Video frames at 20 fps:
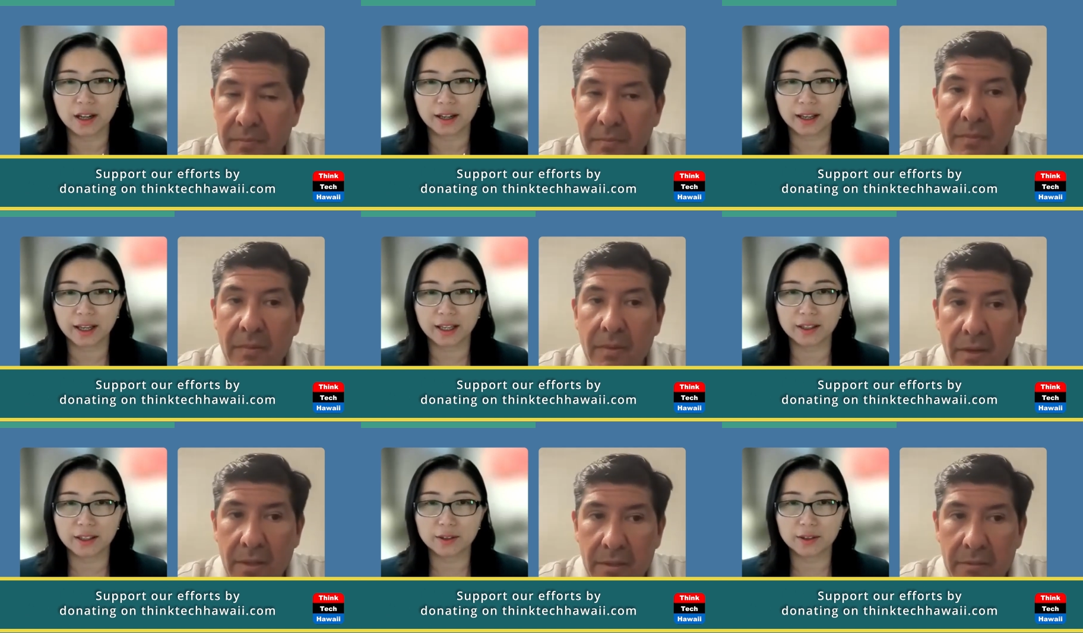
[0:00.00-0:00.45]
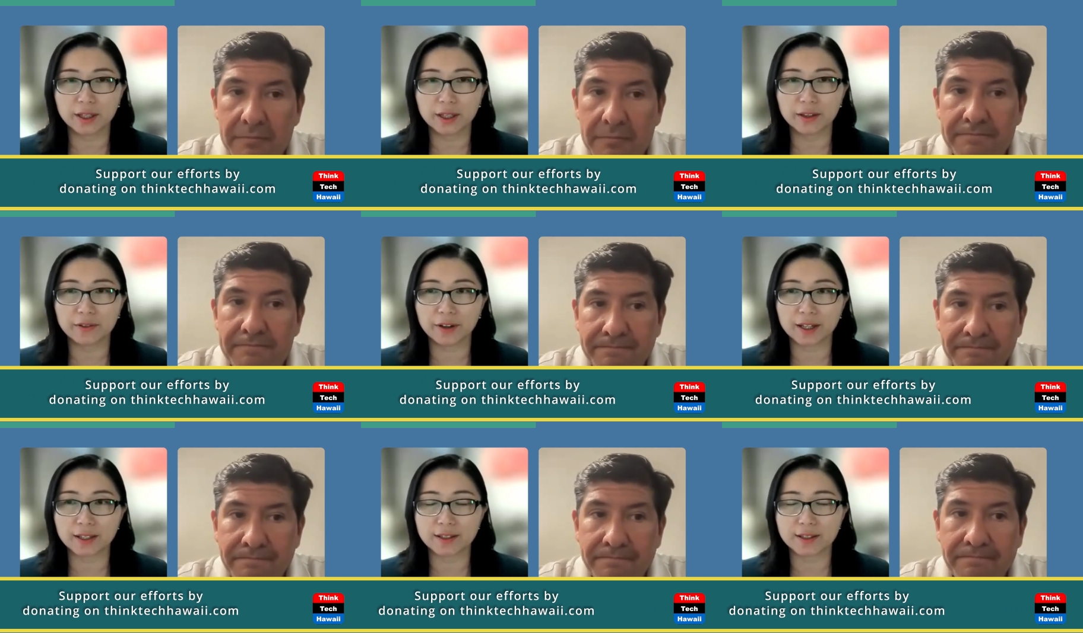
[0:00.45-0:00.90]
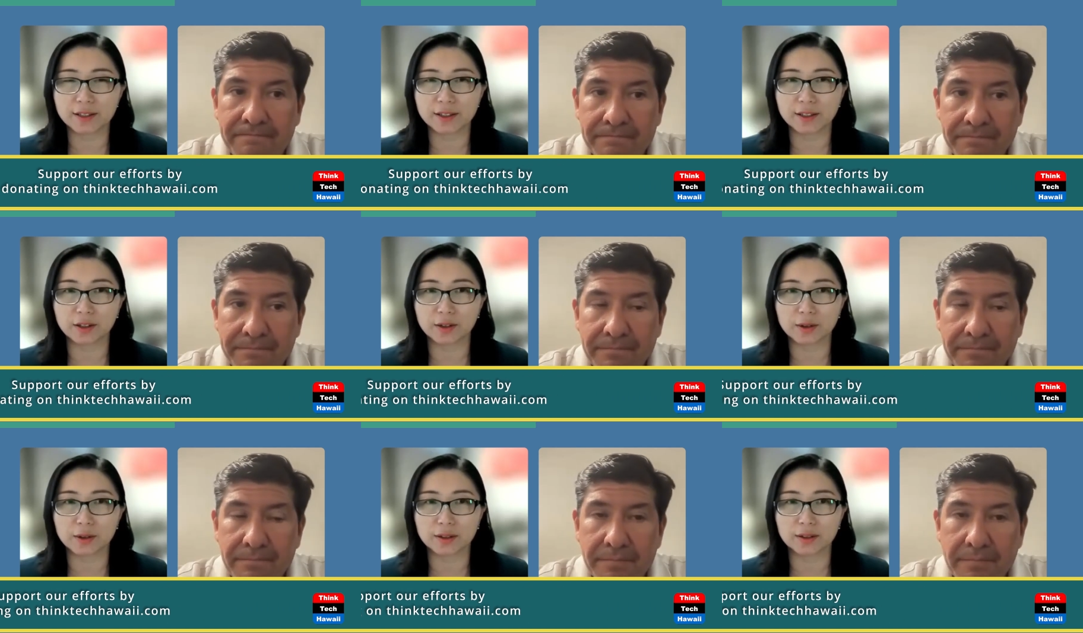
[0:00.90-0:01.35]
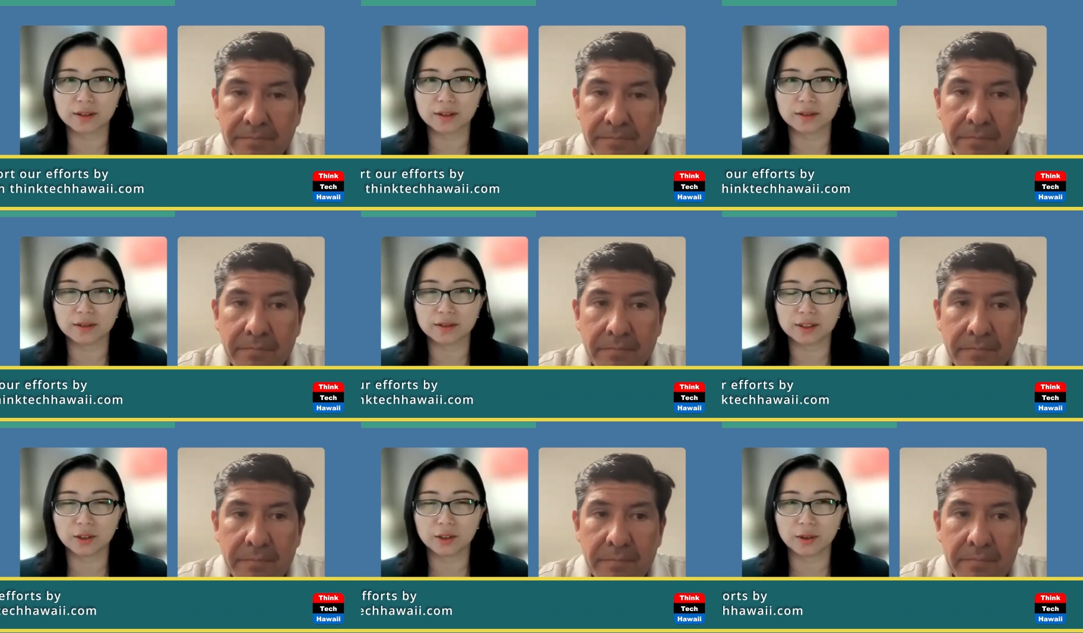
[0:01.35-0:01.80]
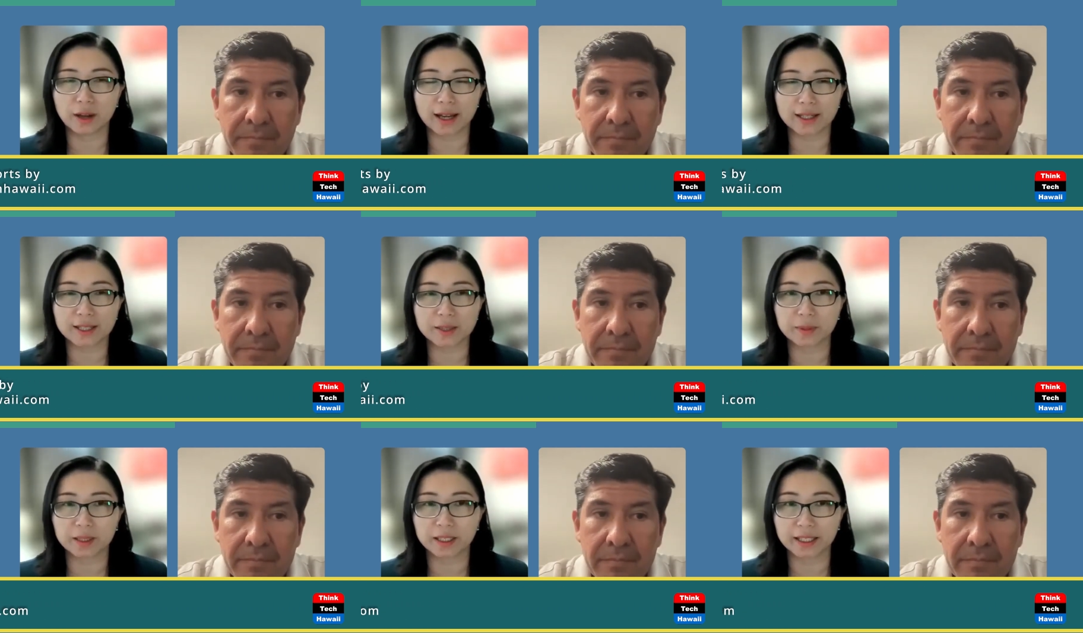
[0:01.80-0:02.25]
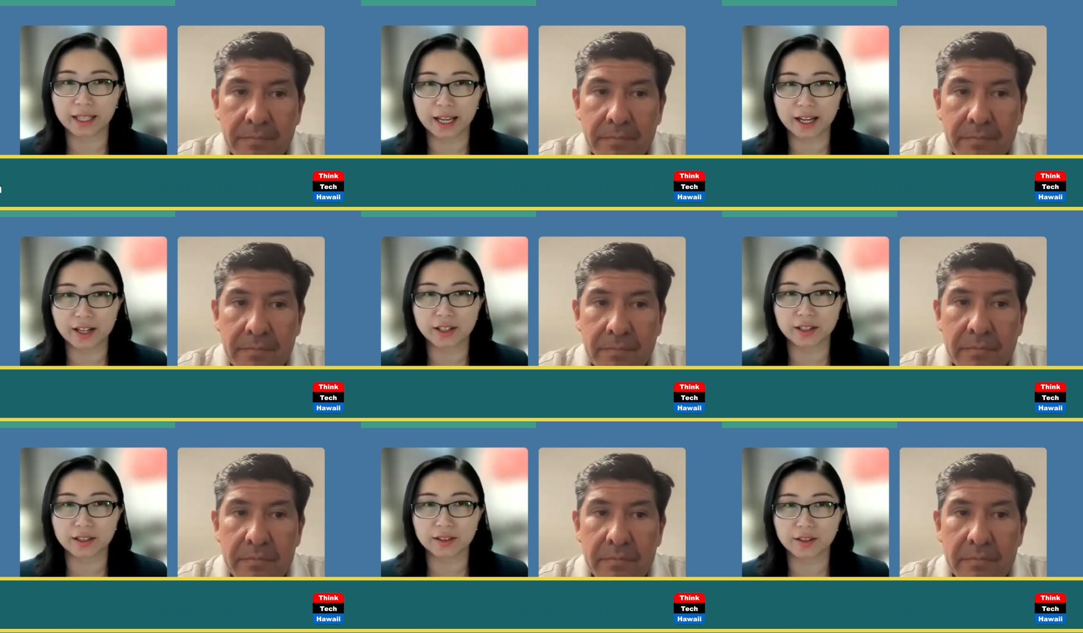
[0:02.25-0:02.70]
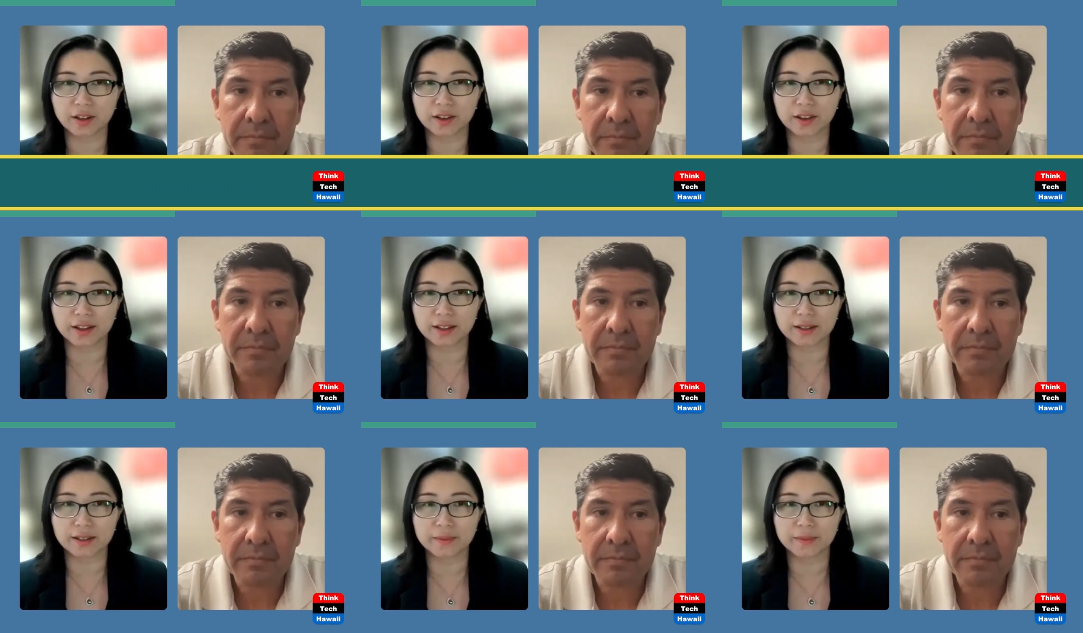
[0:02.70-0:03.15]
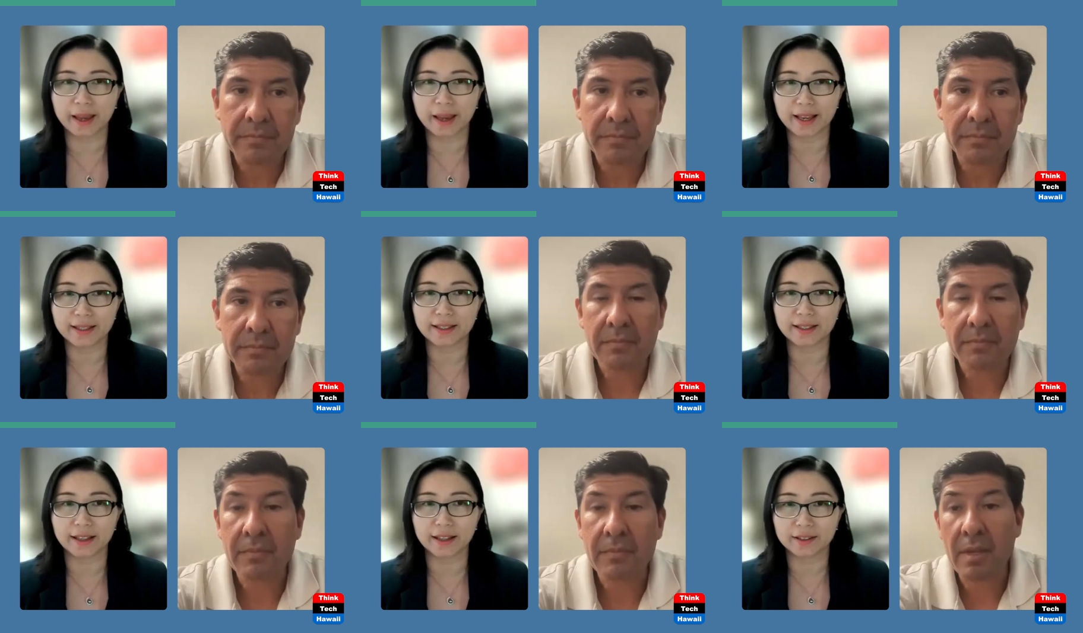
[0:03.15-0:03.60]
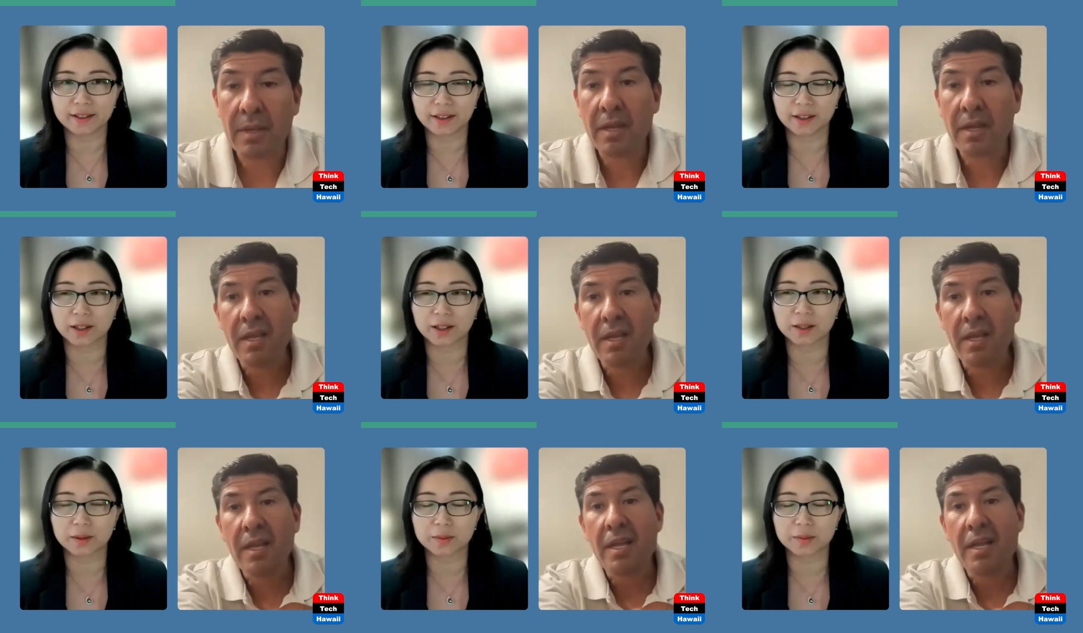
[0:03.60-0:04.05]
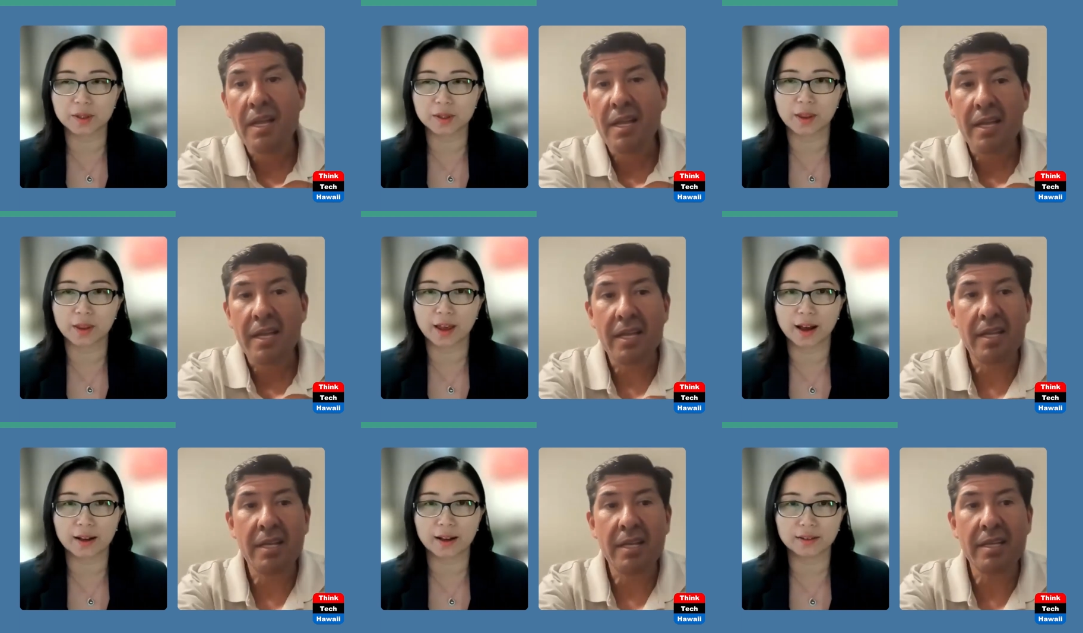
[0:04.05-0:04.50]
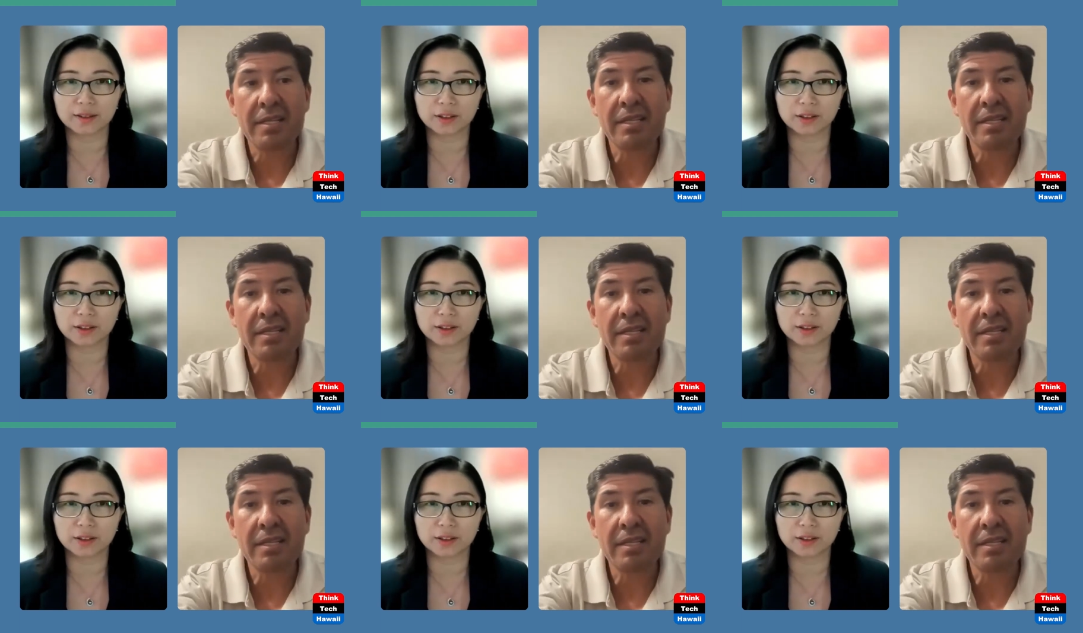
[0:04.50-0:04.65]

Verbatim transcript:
Speaker 1: Can you give us, you know, the you know explanations on these basic terms so that